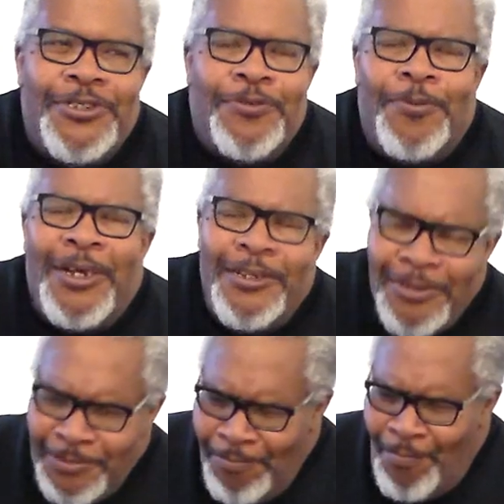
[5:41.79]
So white
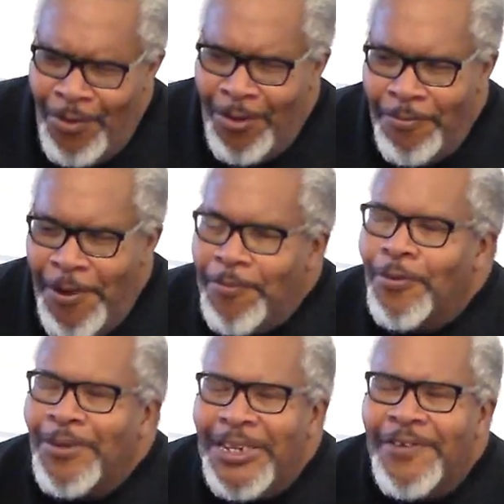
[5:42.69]

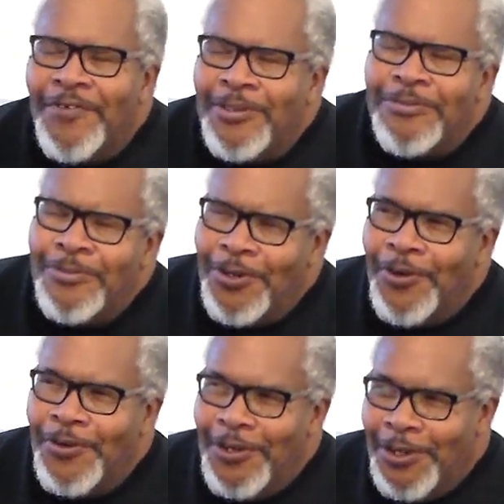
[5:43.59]
people leaving
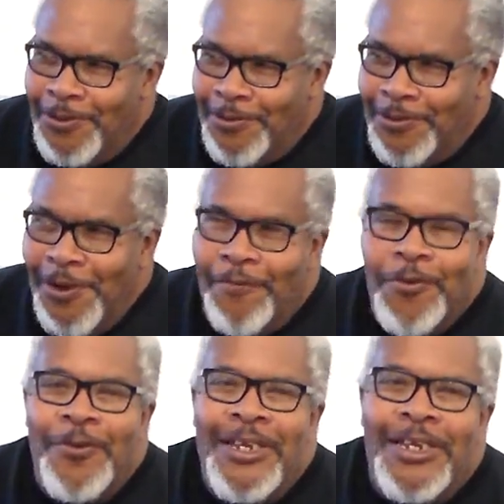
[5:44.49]
on, you know,
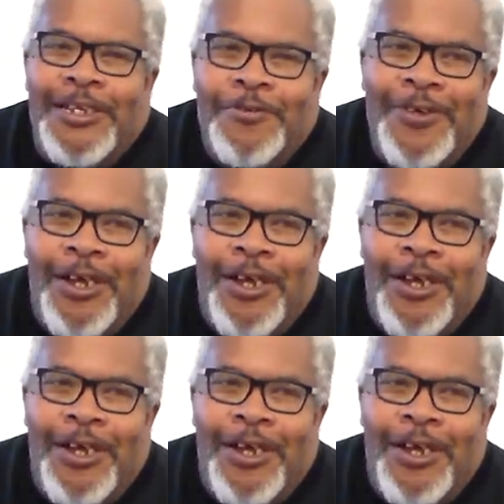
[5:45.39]
every weekend.